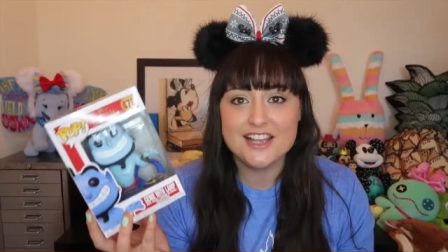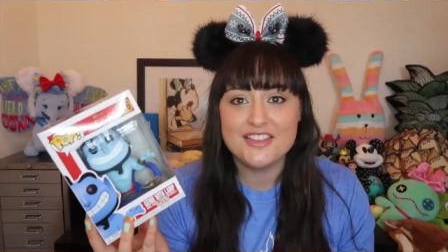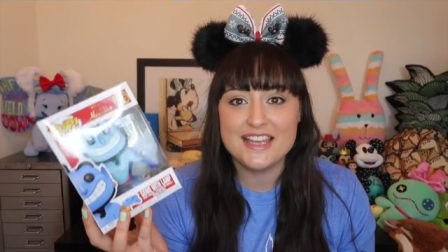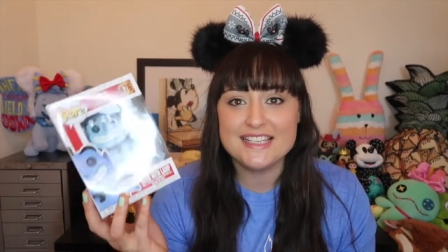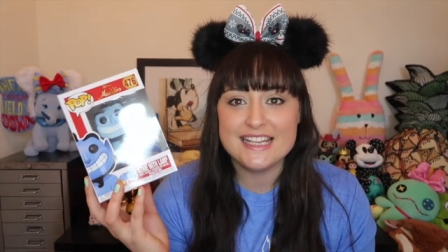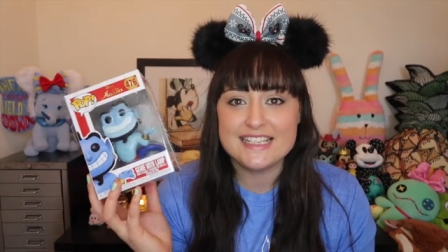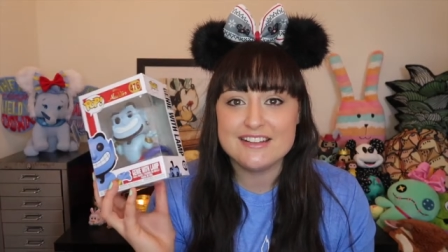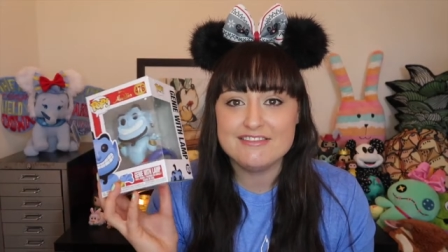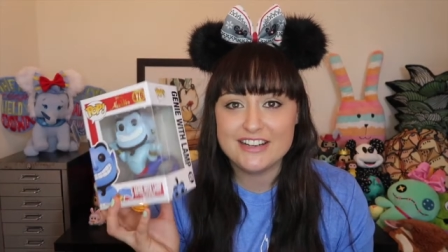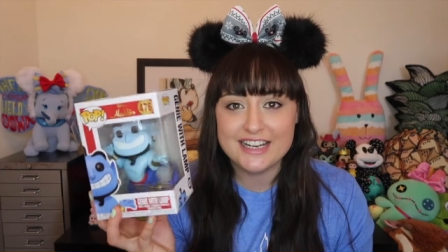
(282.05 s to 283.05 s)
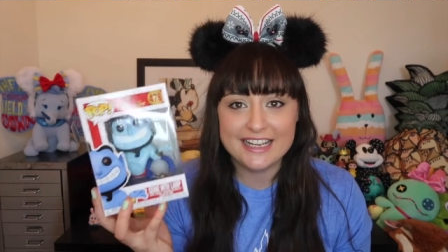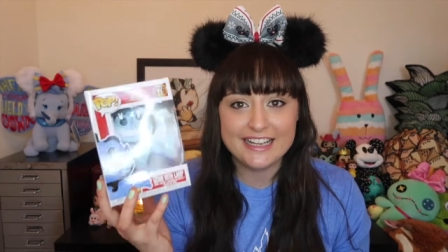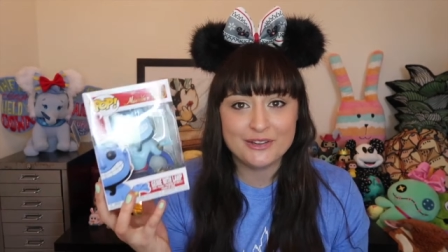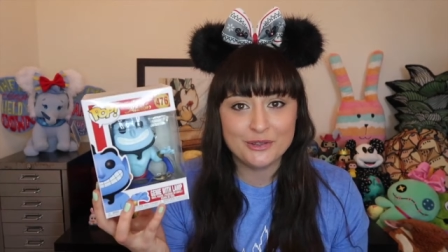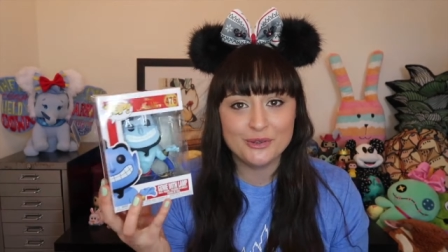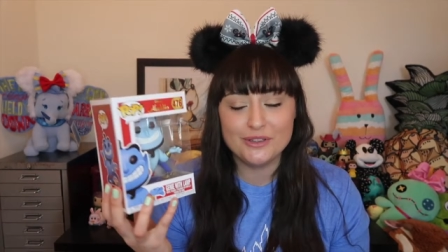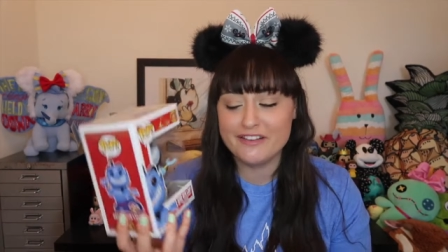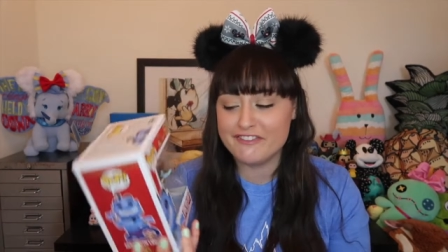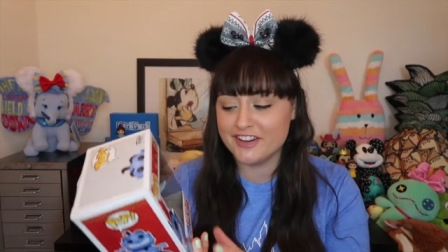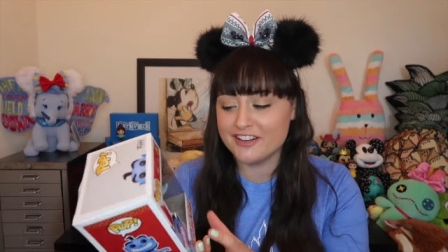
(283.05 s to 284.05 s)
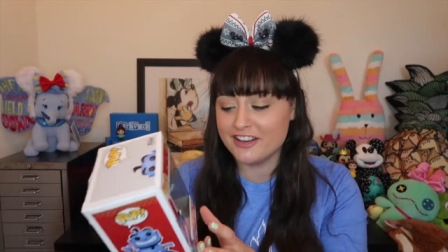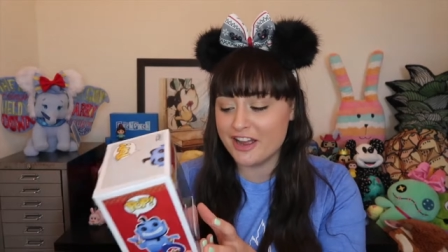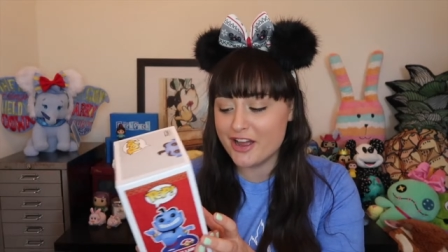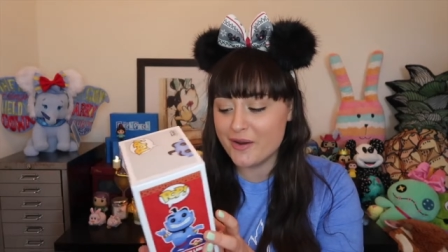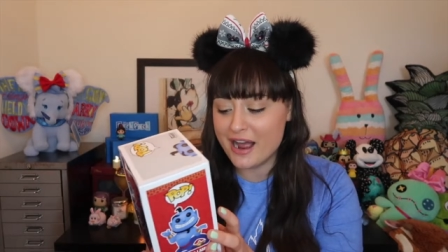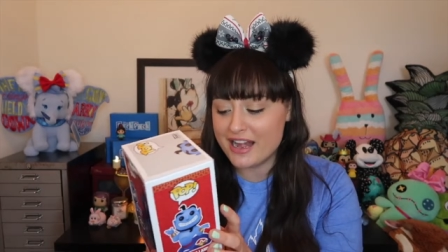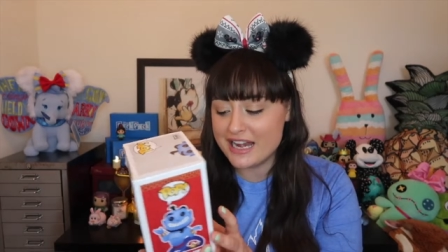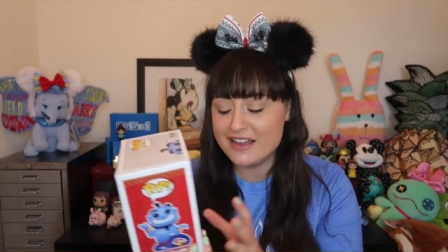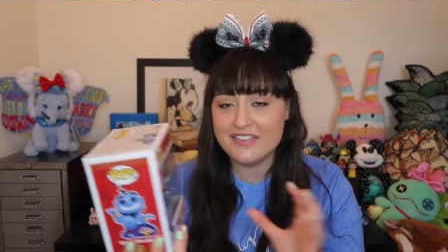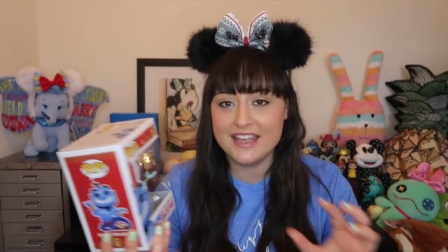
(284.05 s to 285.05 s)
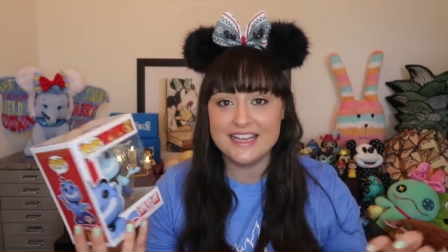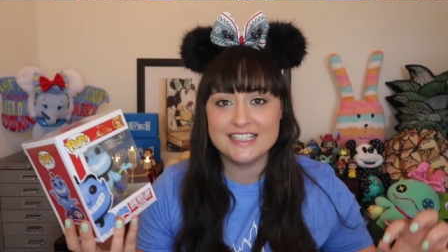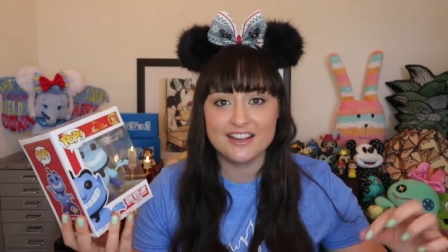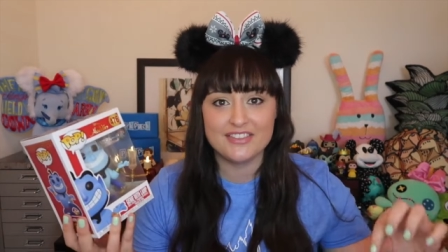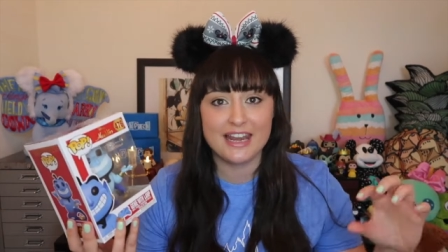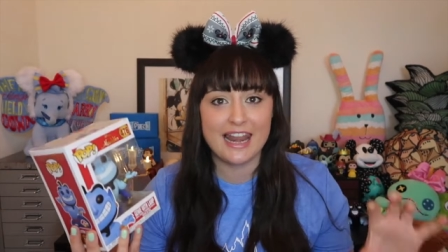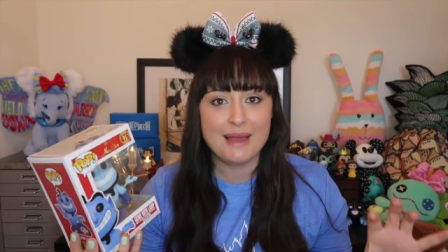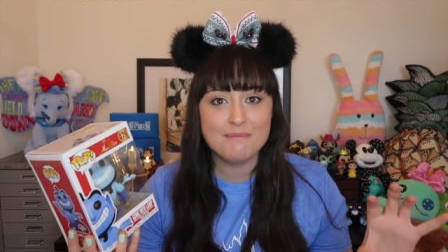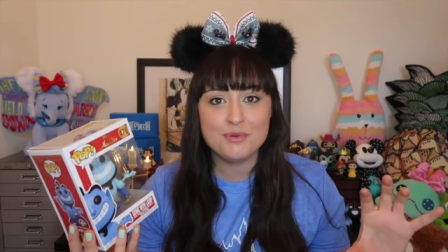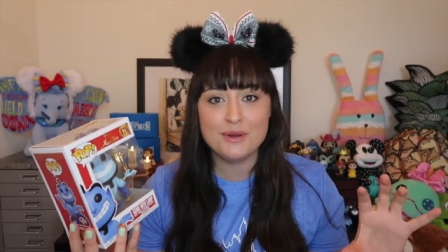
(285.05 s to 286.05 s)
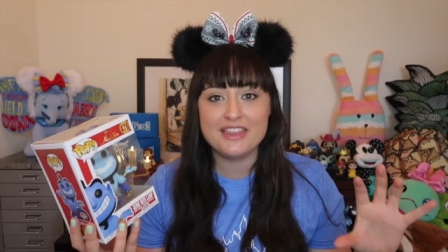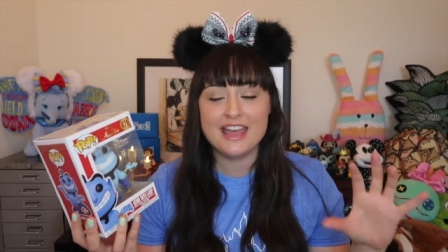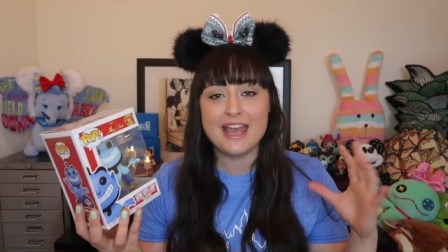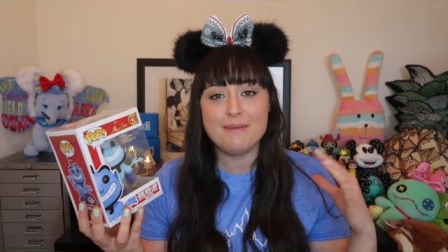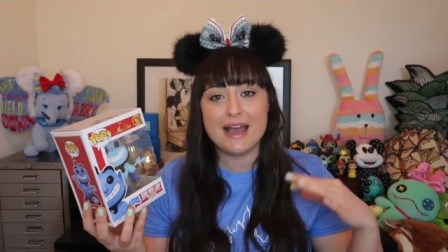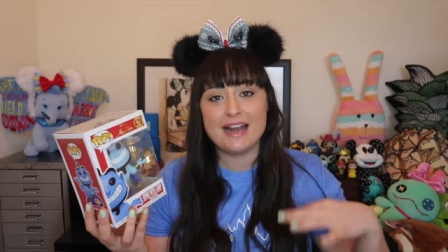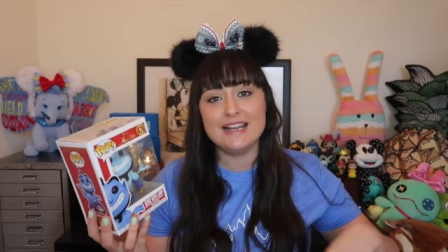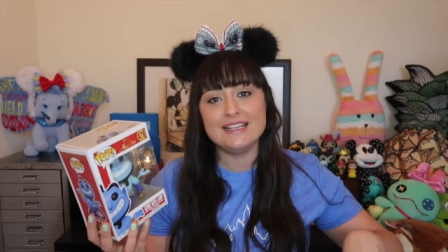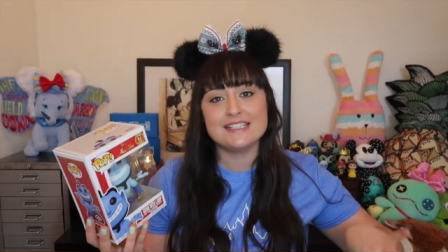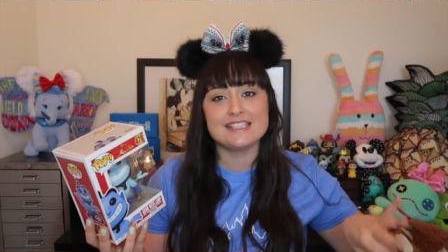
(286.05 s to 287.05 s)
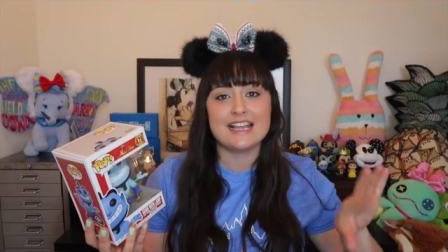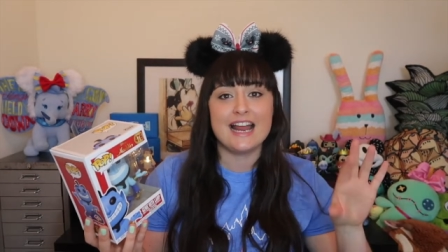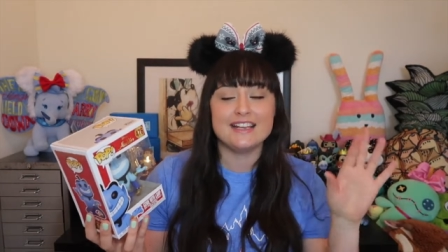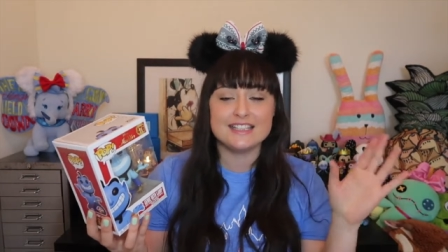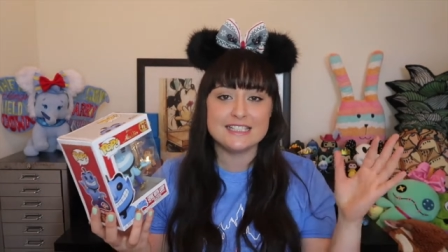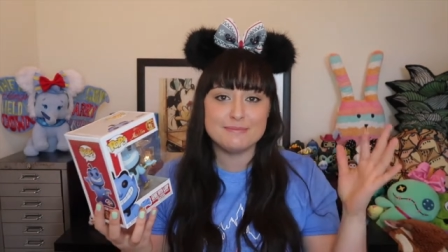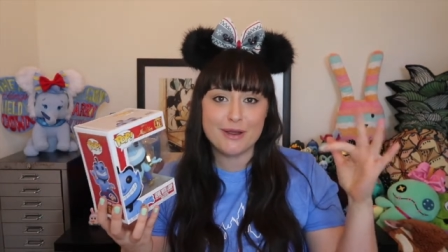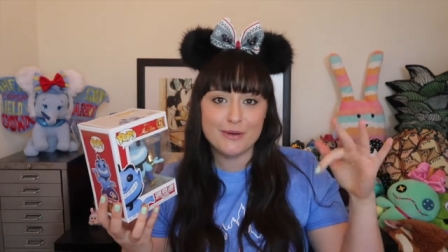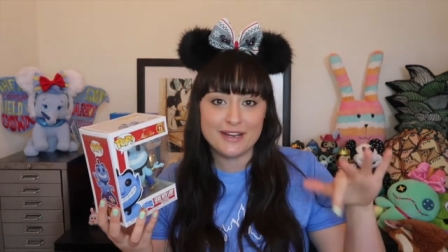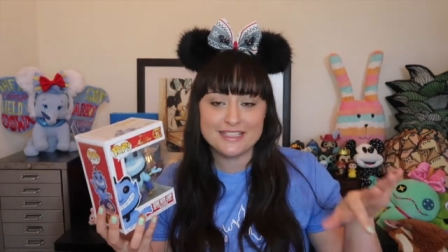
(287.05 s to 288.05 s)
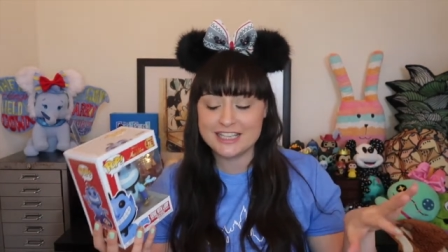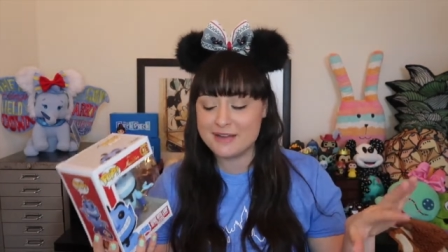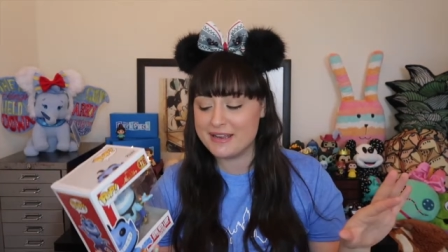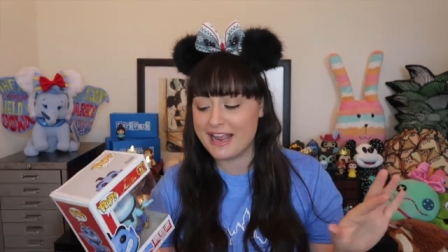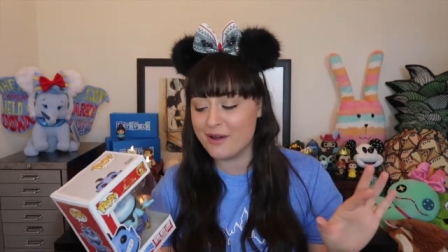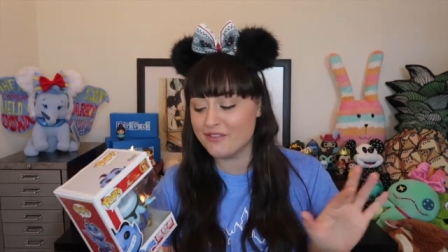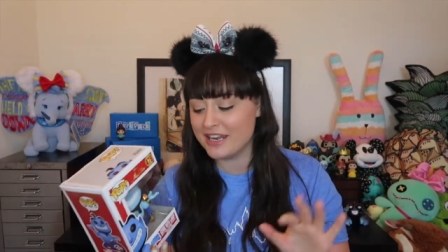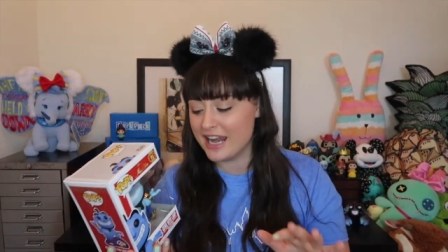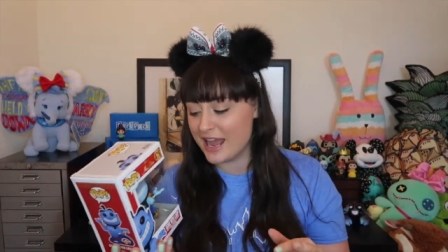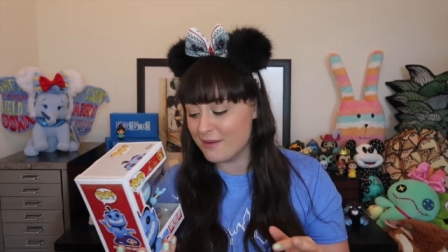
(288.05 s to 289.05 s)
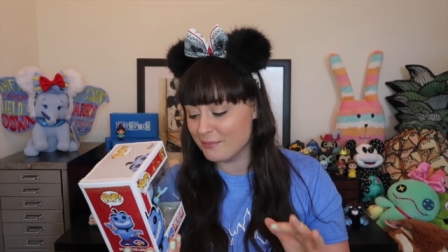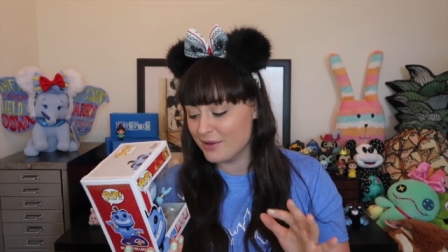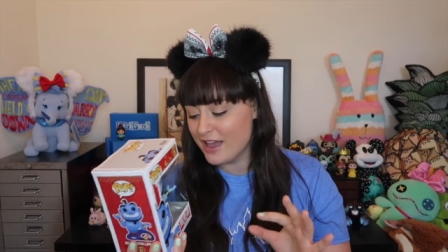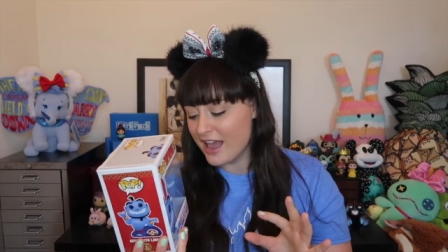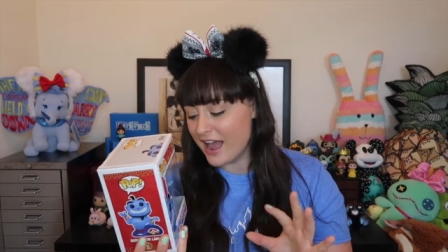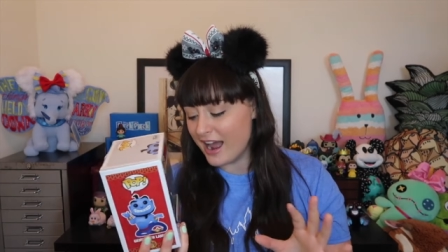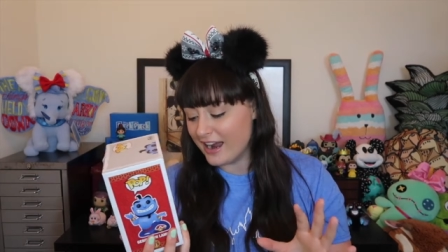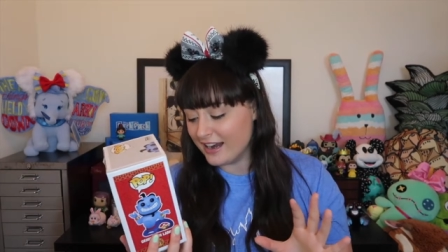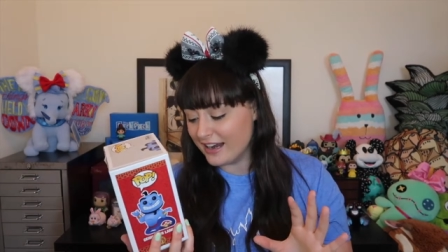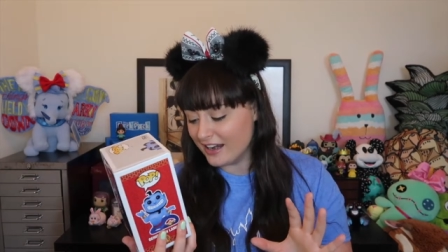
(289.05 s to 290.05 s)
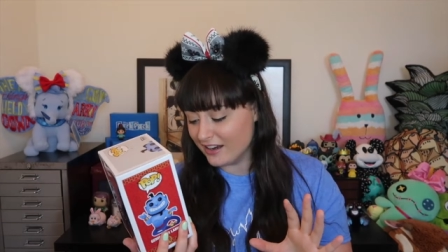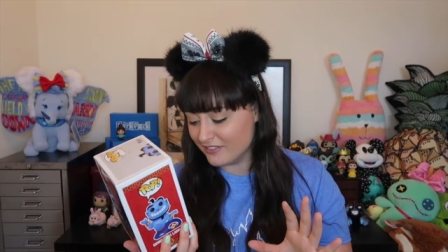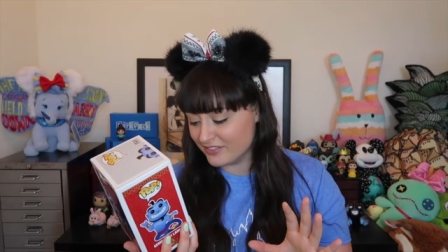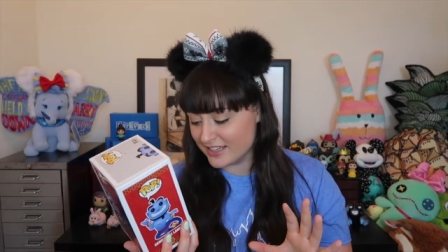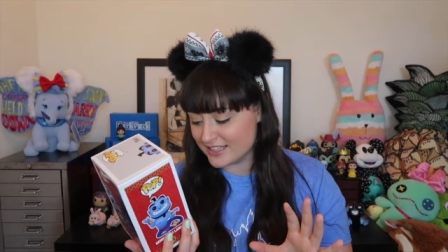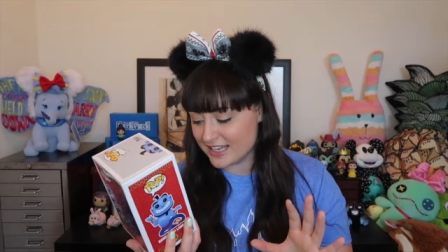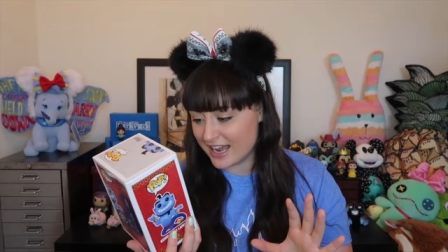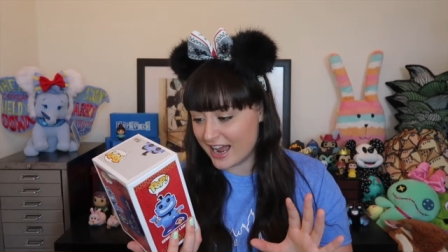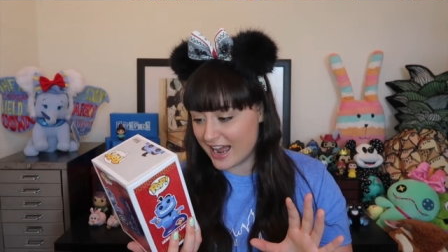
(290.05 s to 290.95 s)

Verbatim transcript: So this is a really cool Funko. I love that he's got the lamp with him, and his kind of smoke is coming out of the lamp. I love this.